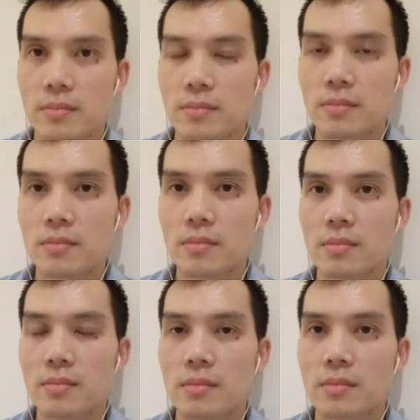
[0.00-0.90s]

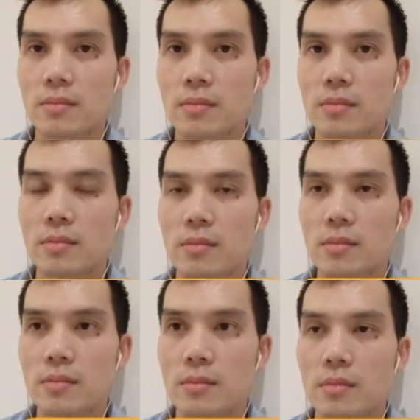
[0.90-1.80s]

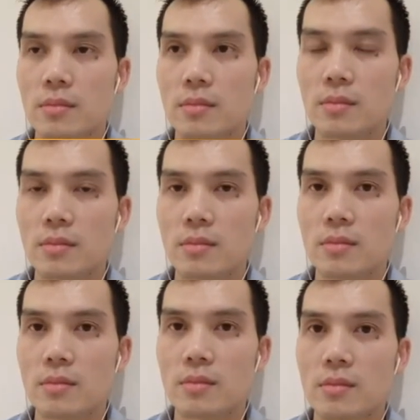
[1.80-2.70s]

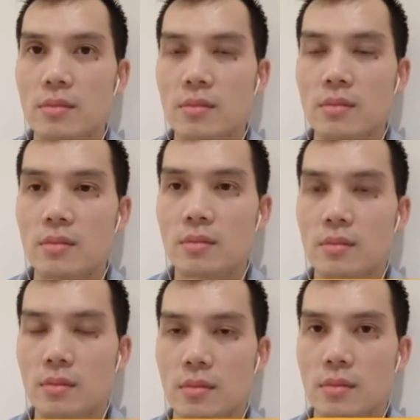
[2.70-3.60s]

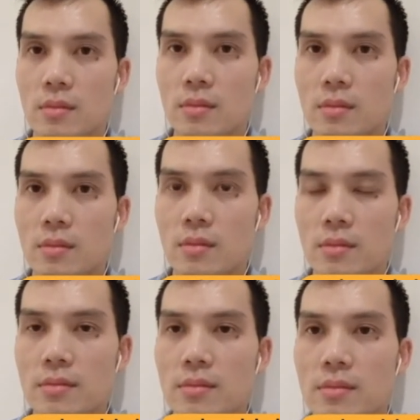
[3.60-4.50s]

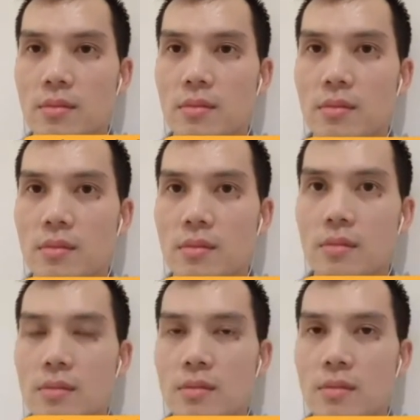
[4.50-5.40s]

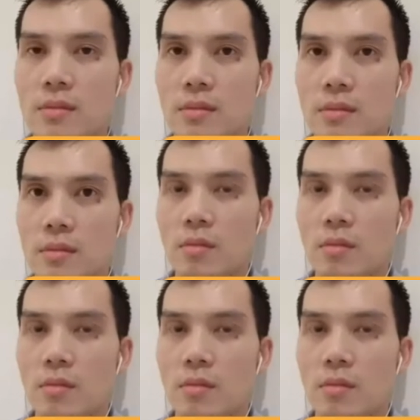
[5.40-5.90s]
The person shown says nothing.